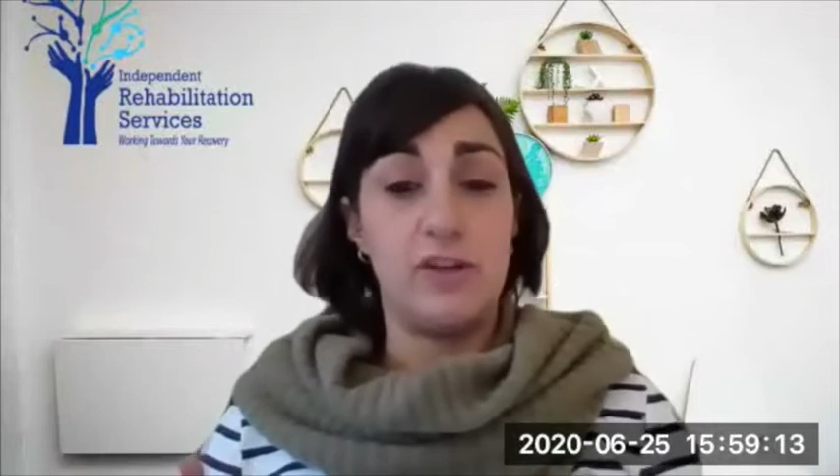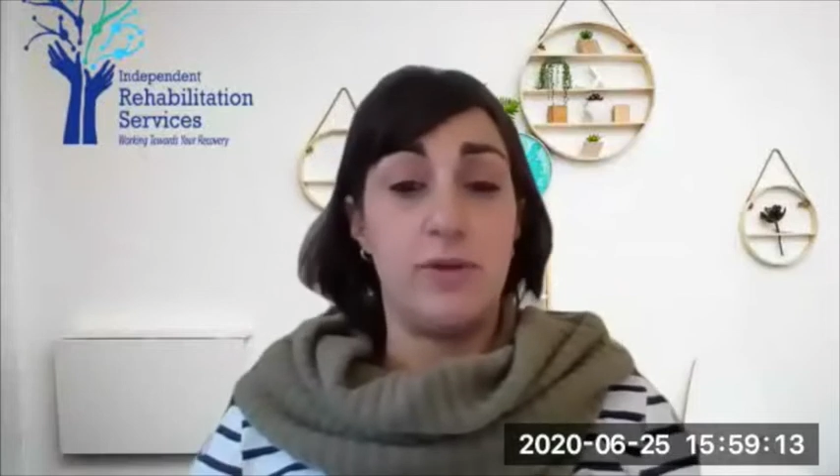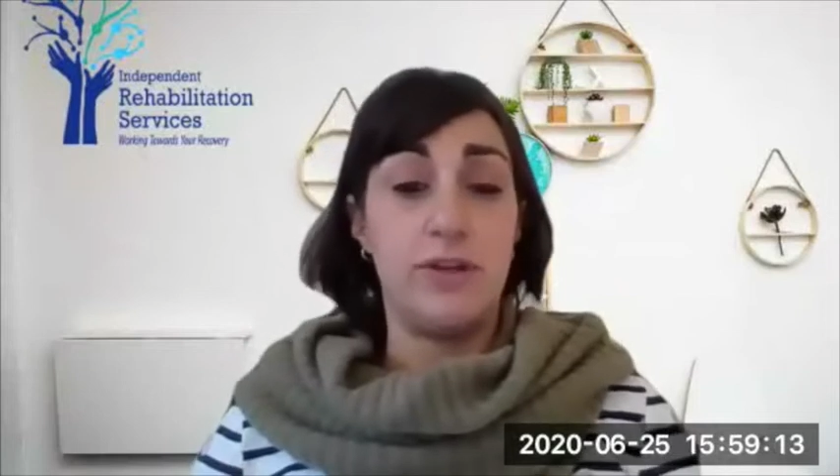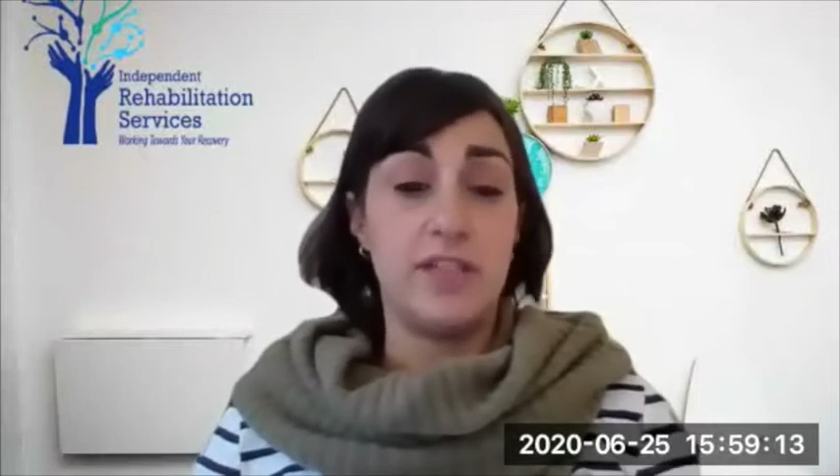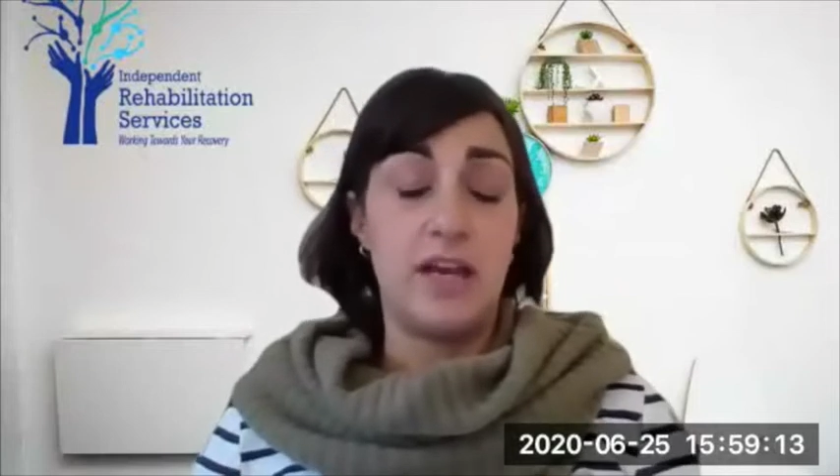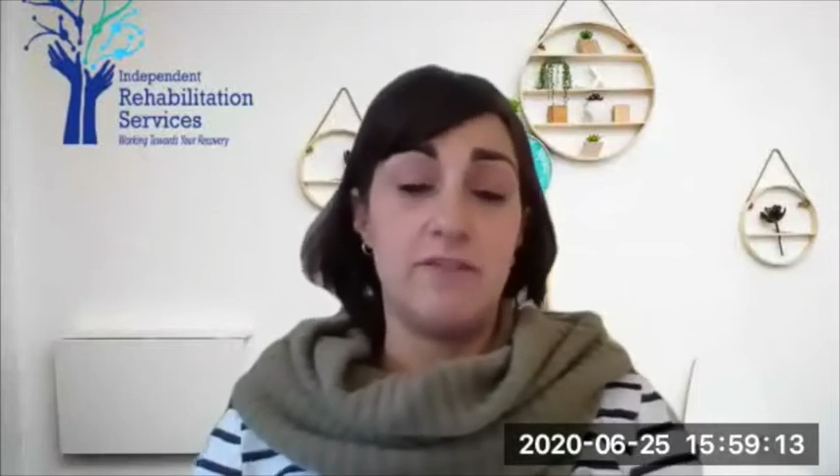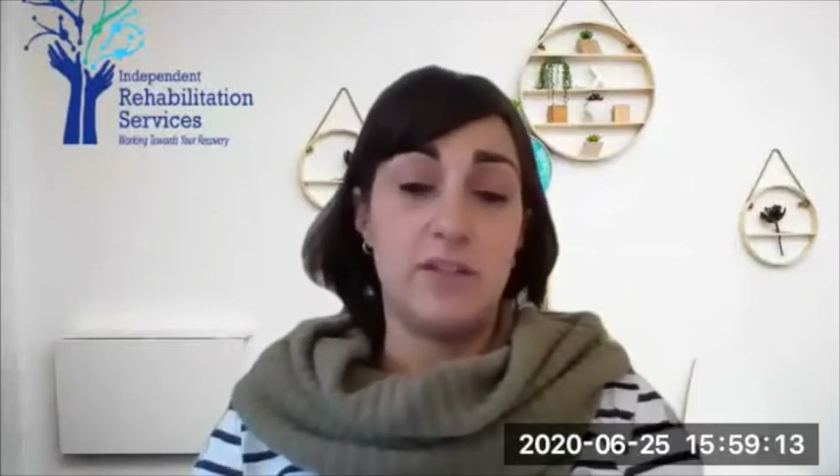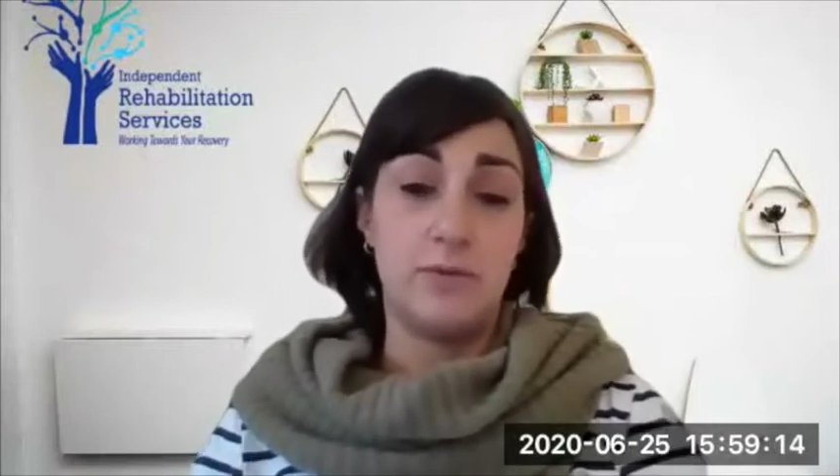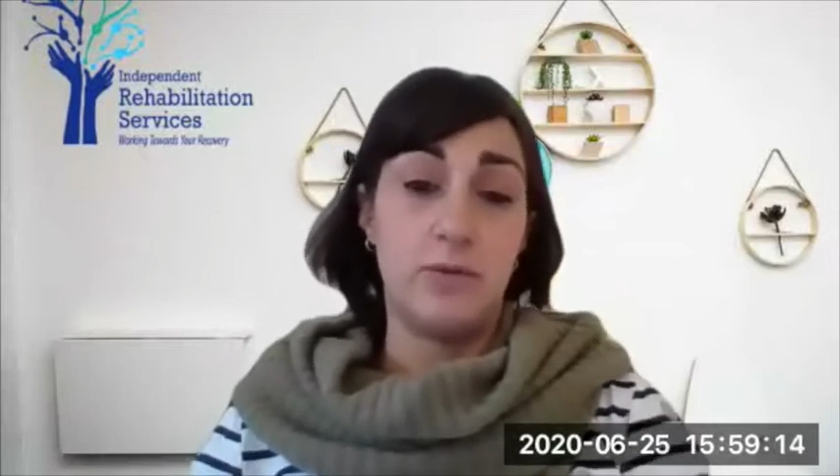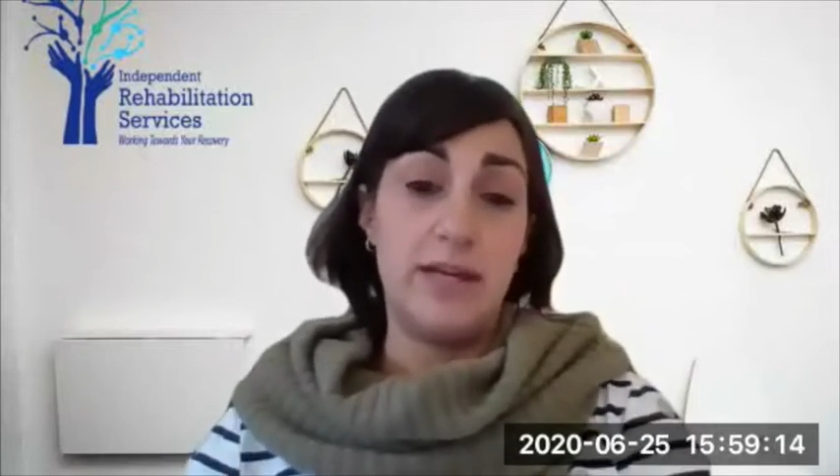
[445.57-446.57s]
most
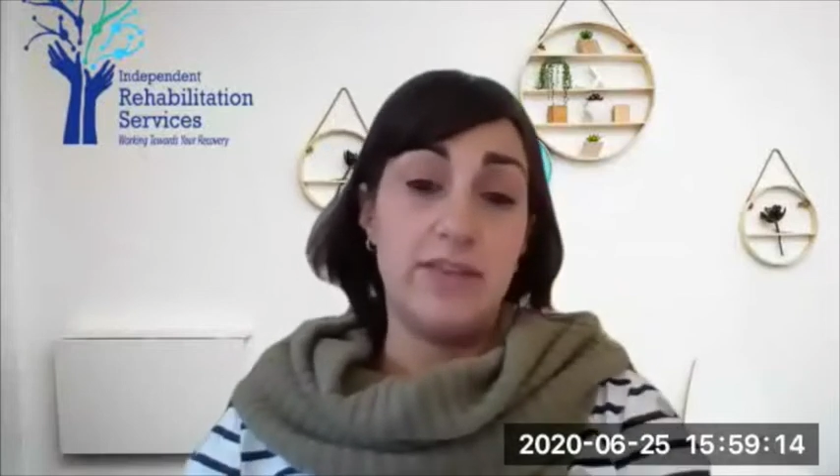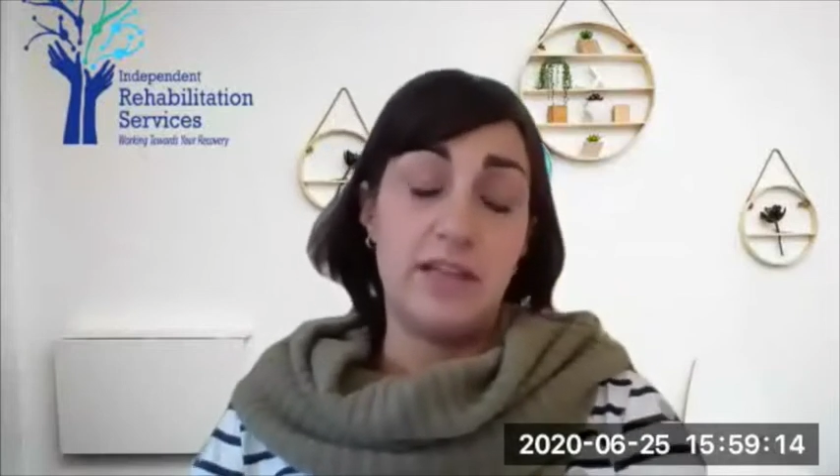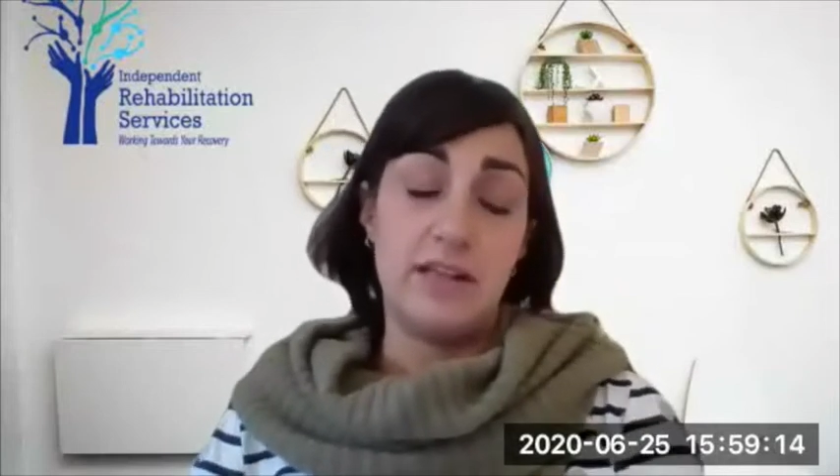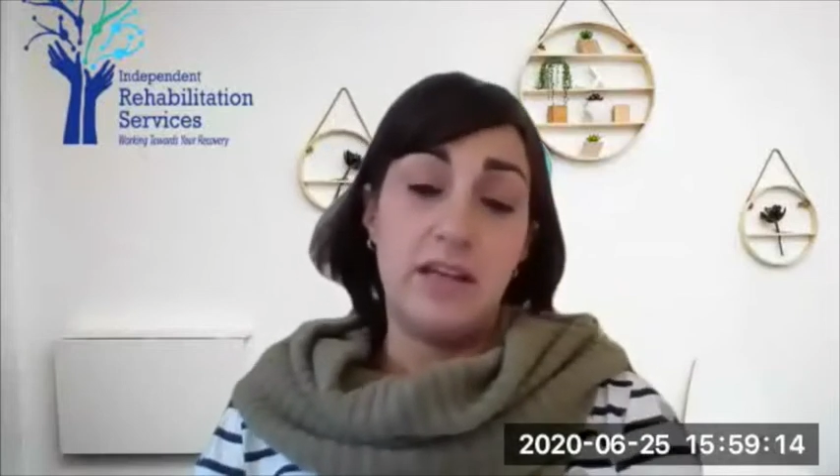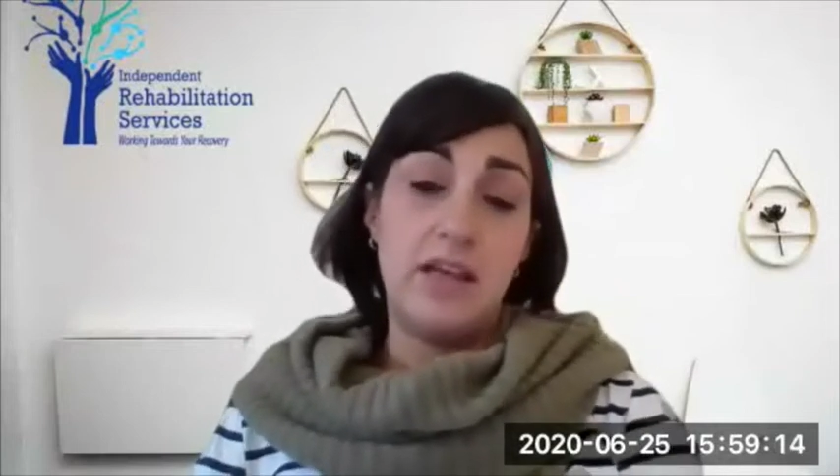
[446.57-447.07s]
comfortable with and